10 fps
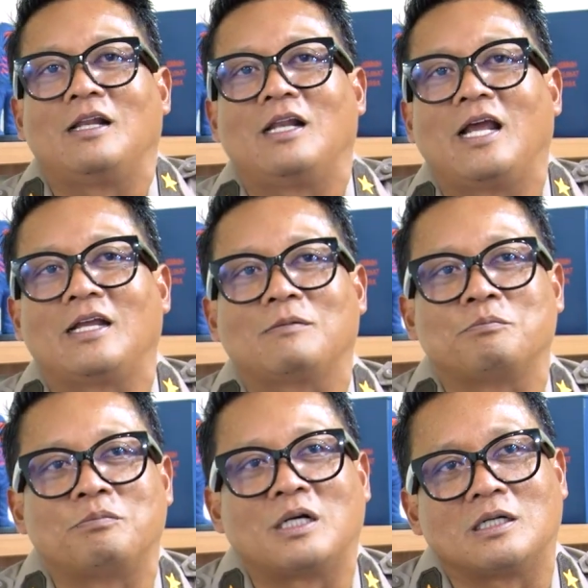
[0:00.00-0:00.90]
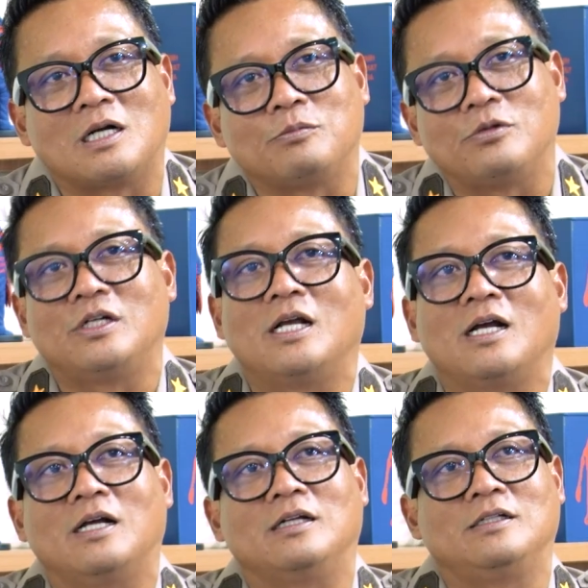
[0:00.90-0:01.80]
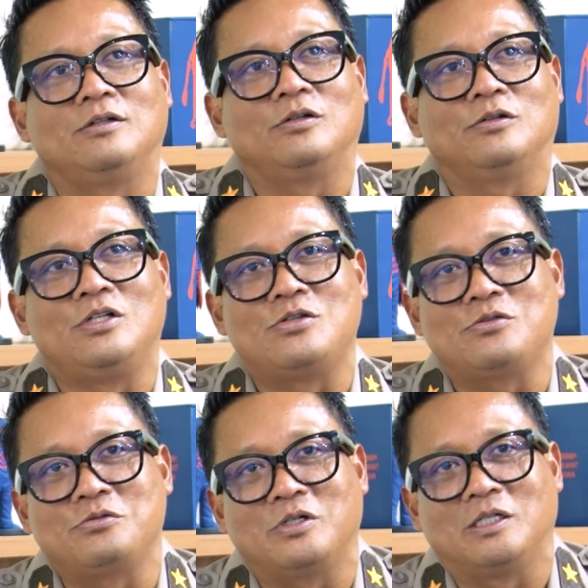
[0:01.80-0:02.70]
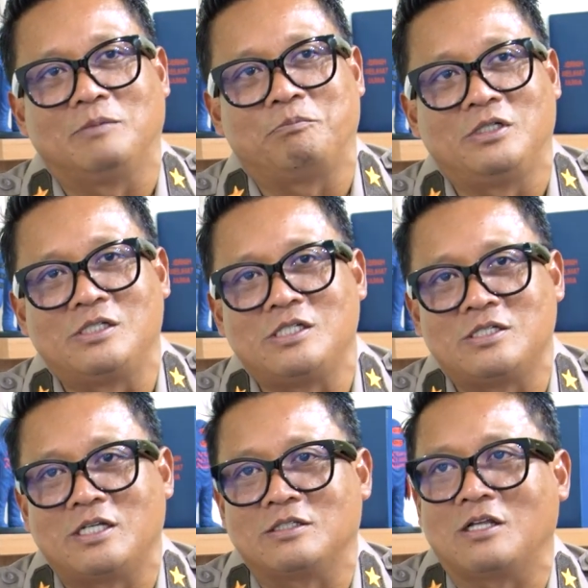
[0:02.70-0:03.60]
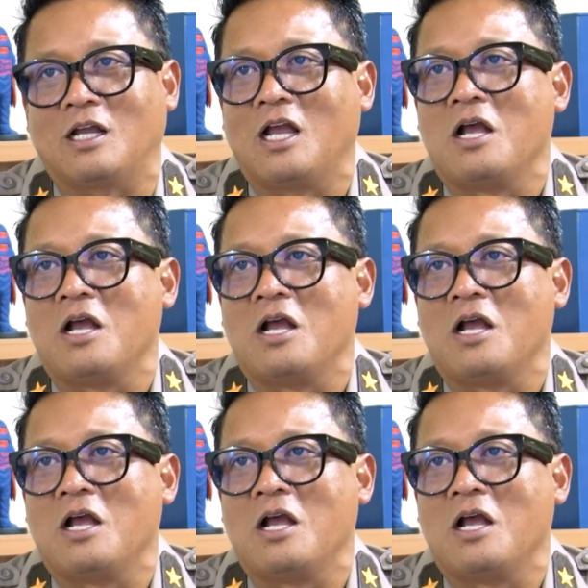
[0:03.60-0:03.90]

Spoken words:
like Pak Kapolda, issue a policy says that